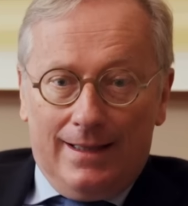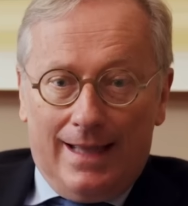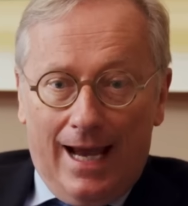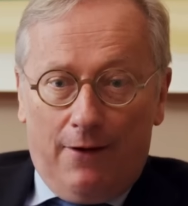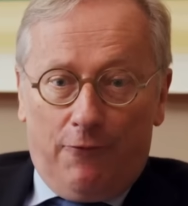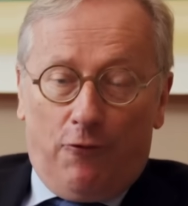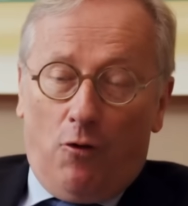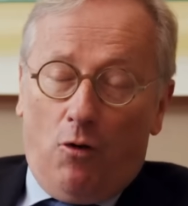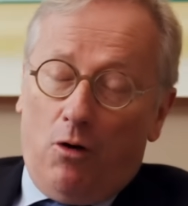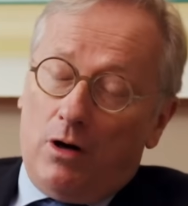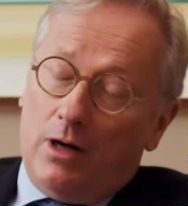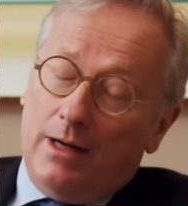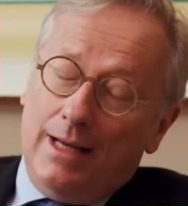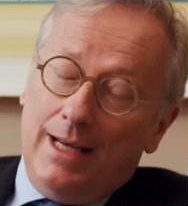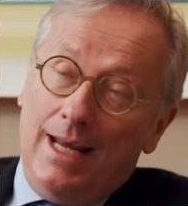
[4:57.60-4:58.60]

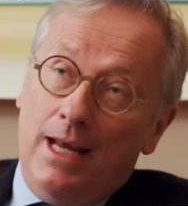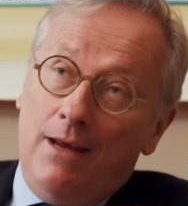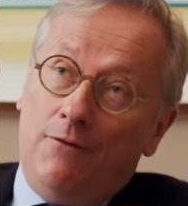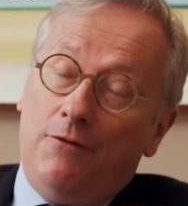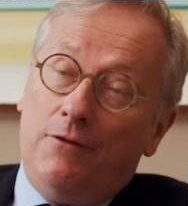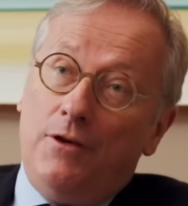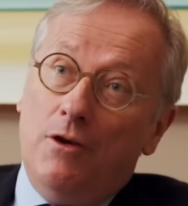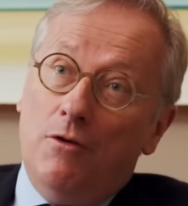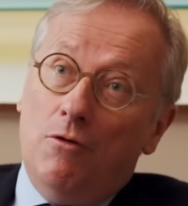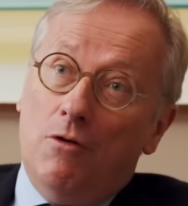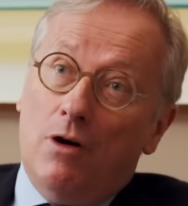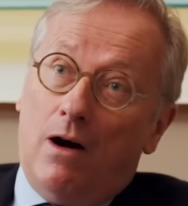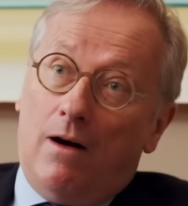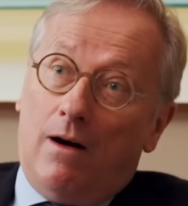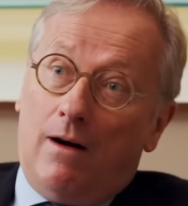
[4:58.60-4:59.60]
Therefore, if
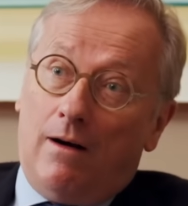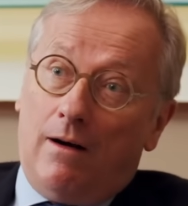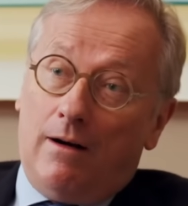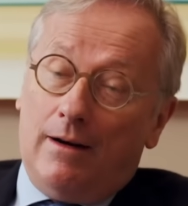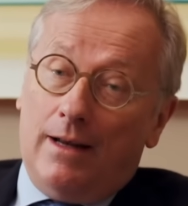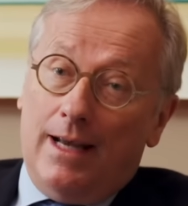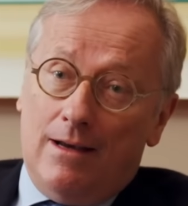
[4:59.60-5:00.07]
you are